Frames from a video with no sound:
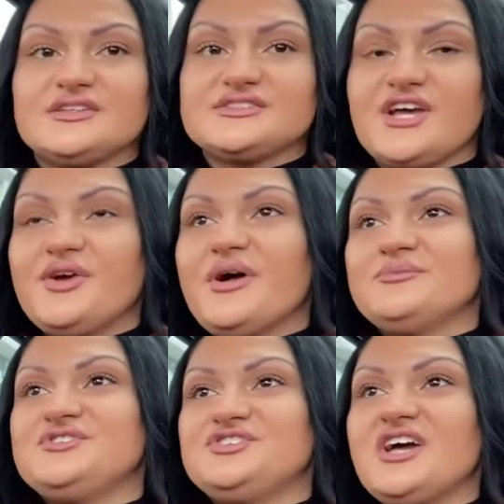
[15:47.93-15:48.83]
So
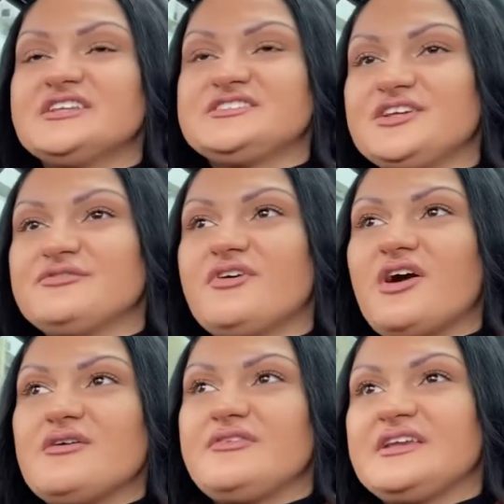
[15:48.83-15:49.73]
I'm just
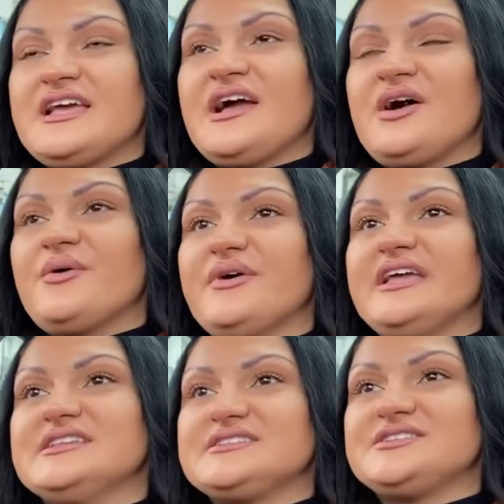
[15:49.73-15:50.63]
arriving now
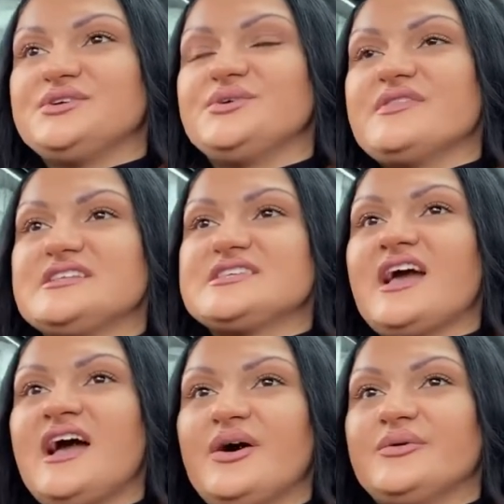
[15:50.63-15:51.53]
into the
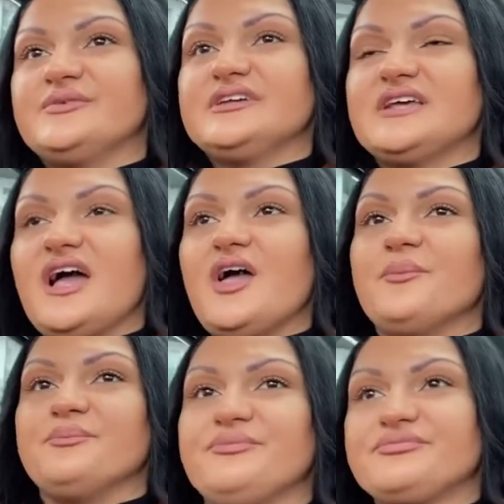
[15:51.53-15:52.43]
town
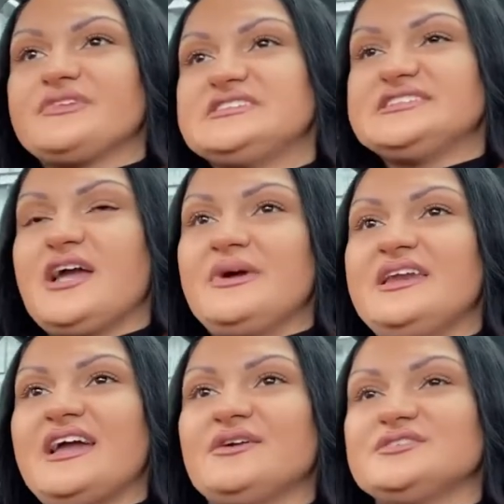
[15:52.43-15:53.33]
um, to get my
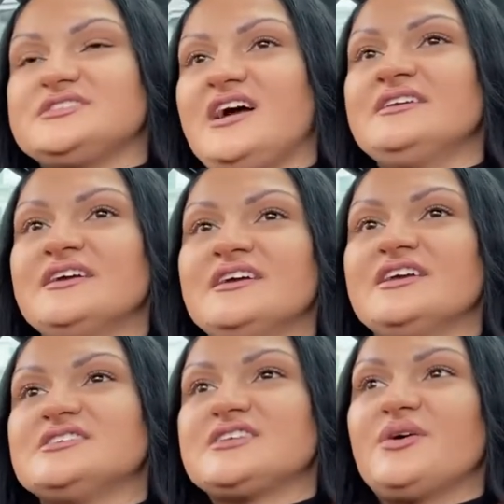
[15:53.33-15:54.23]
nails
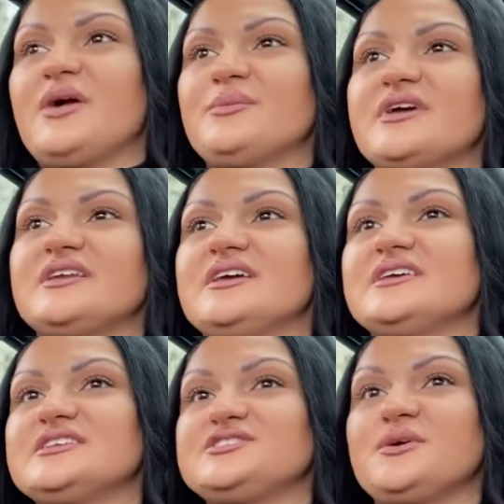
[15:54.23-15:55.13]
done. So I'm
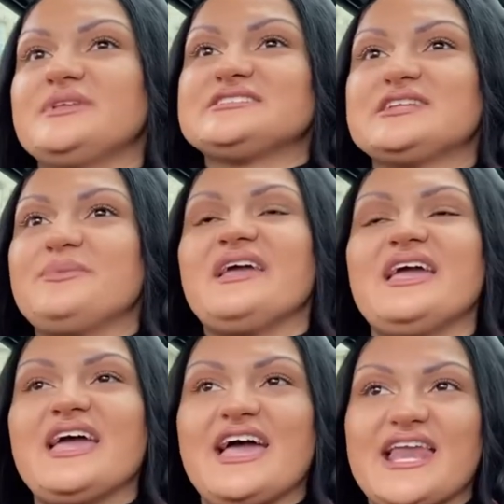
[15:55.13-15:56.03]
gonna stop this clip
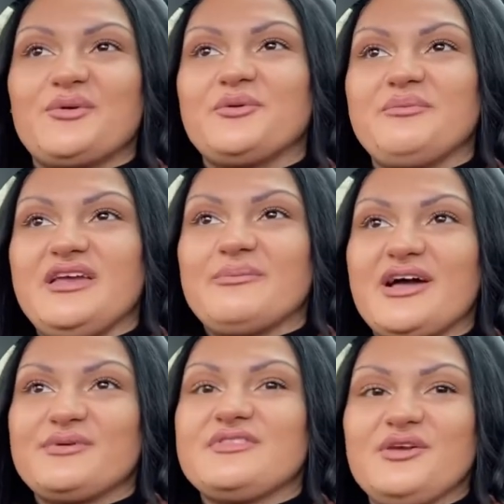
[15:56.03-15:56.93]
here and I will be
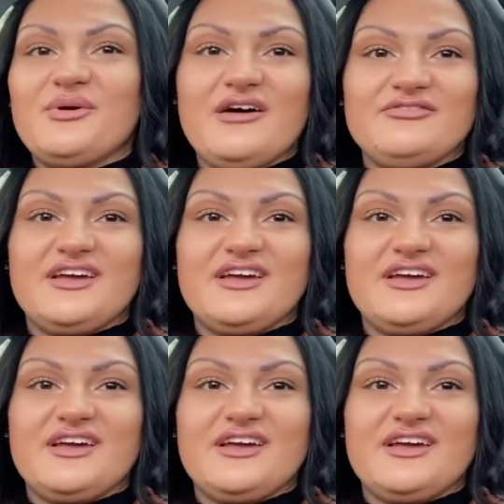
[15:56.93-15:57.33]
back with you after.